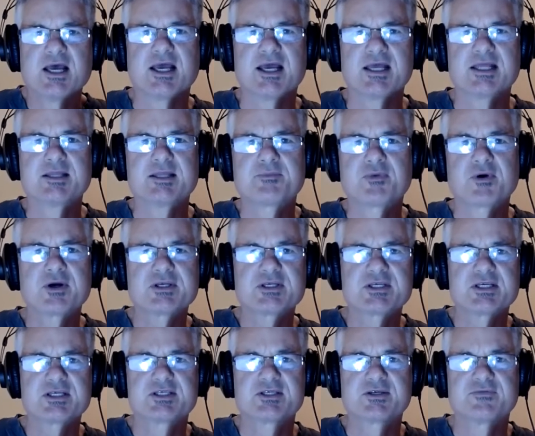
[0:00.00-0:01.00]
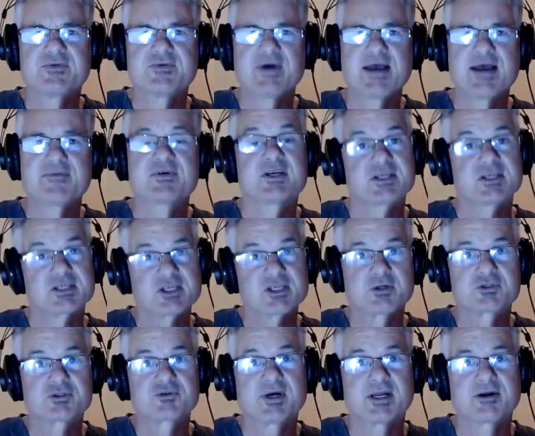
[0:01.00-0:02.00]
in the process of having a sole
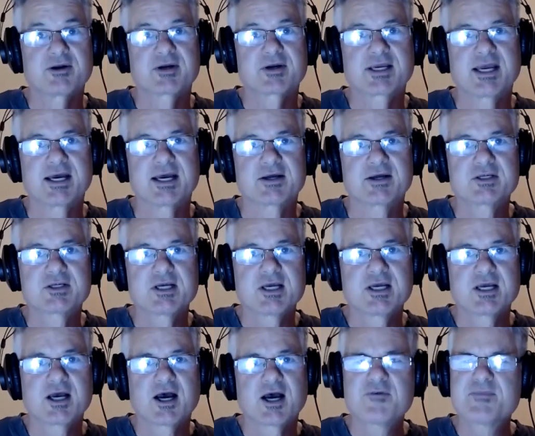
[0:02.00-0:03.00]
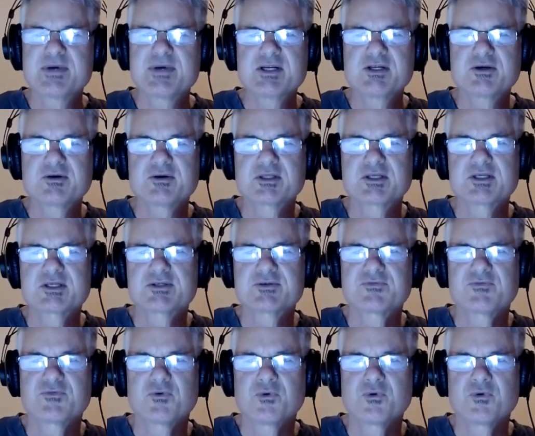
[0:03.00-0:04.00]
trader account, I've been doing this
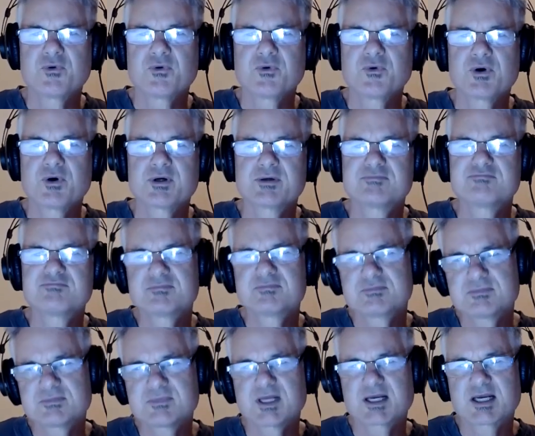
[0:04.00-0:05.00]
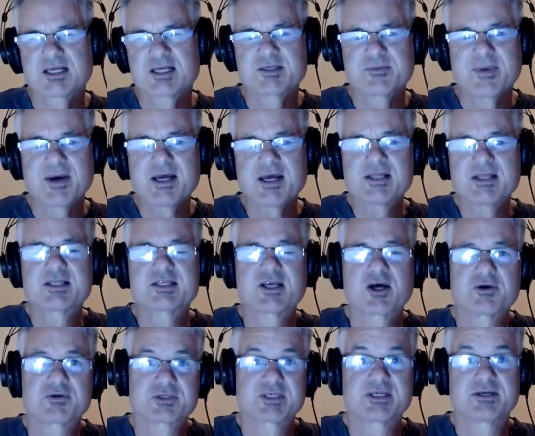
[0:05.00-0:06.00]
for, because a part of this
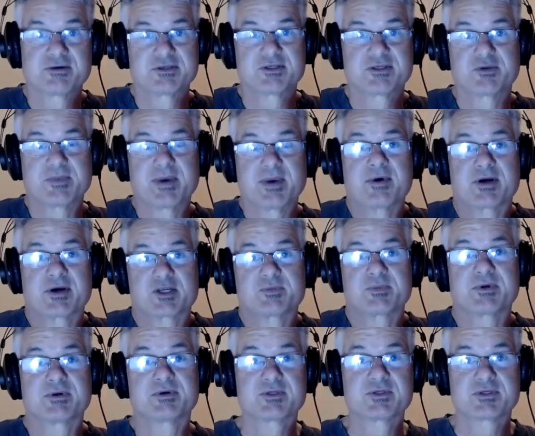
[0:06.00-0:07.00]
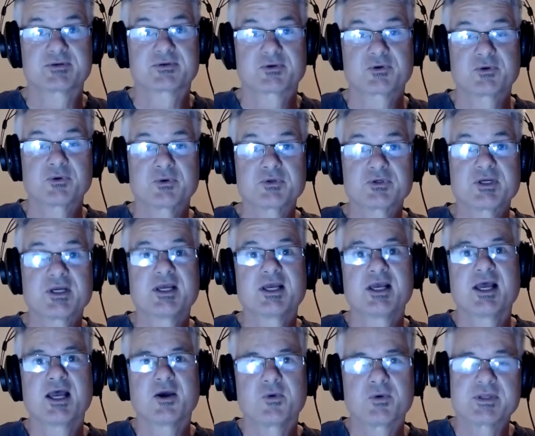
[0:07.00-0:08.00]
whole series is about my experiences, of course,
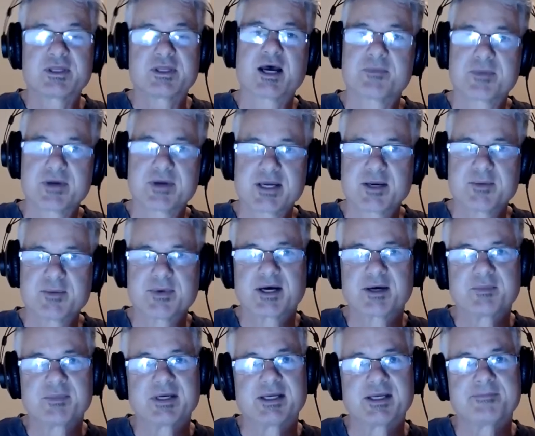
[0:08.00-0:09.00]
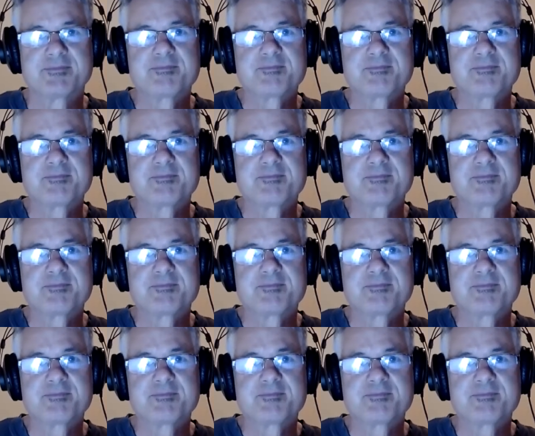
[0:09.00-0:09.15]
without being about me.